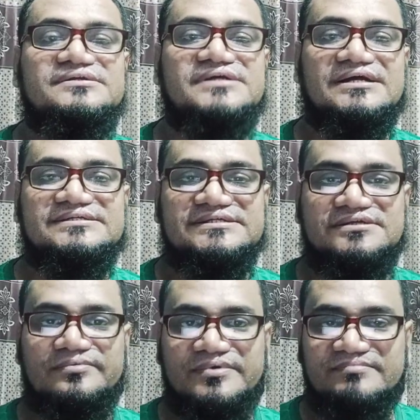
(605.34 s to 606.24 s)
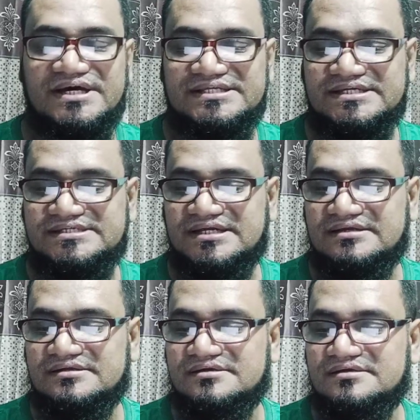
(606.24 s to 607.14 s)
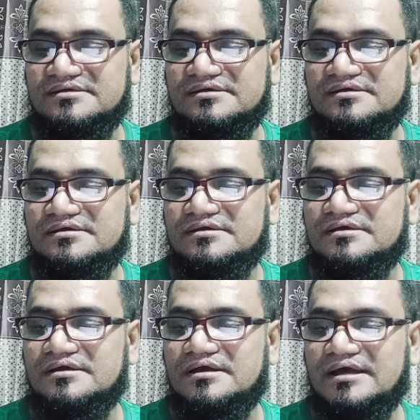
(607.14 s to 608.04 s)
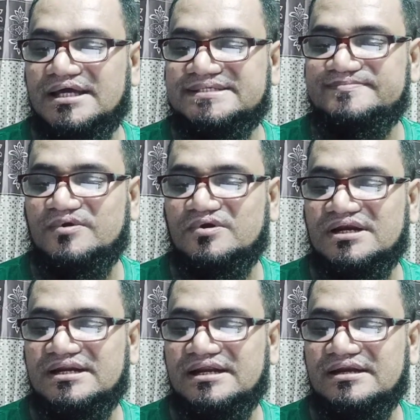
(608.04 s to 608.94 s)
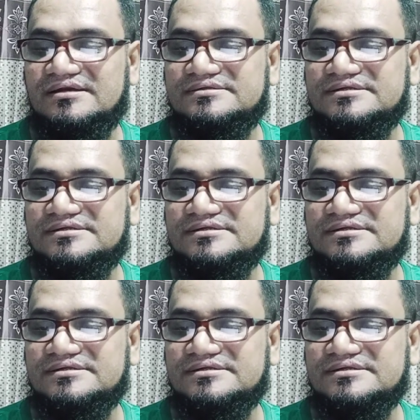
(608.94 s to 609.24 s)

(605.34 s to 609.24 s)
search engine optimization, explore and rent.